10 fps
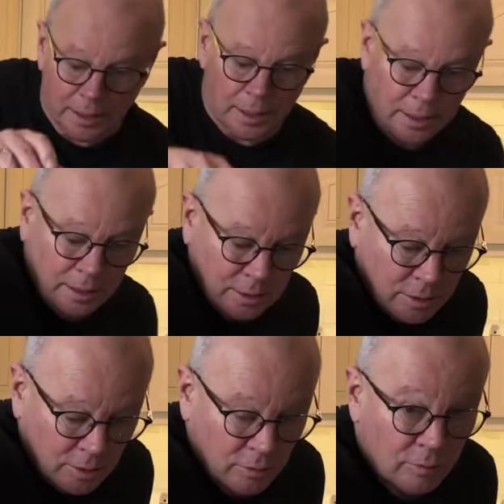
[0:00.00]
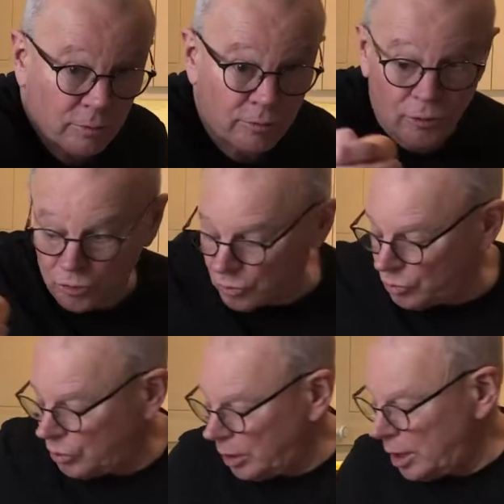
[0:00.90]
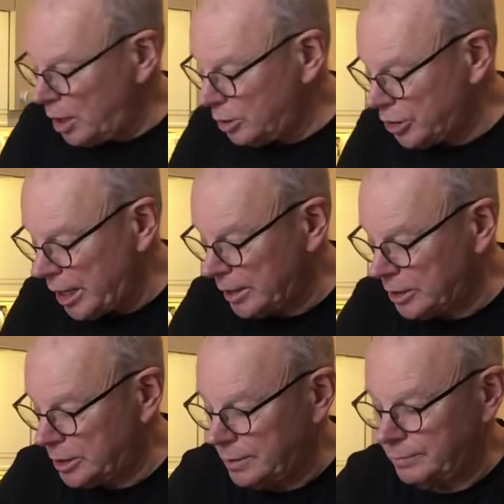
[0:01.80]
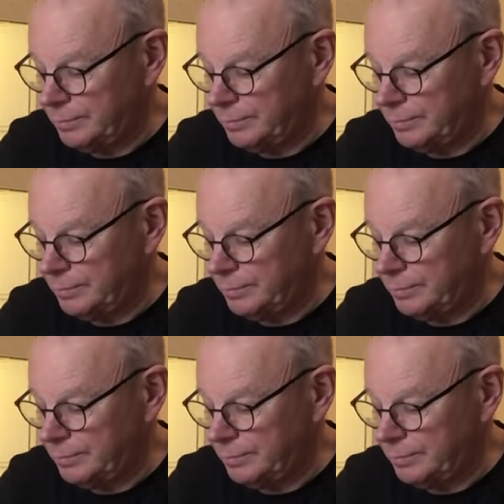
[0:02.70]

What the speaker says: and 4 large eggs.